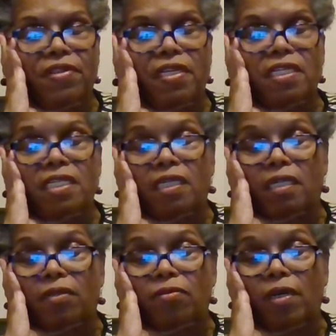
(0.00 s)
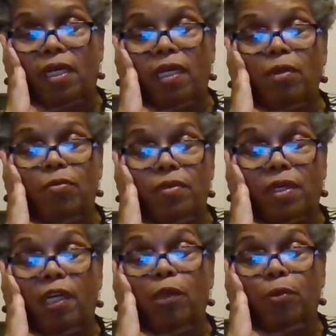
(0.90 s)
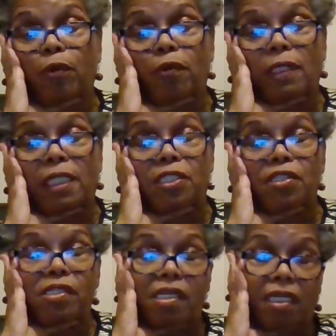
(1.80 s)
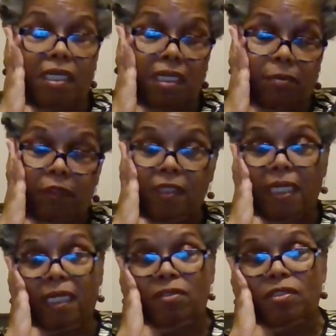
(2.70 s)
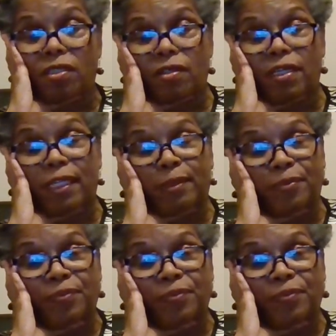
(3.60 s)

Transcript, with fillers: and things in the he the Hebrew religion, then it come on down to the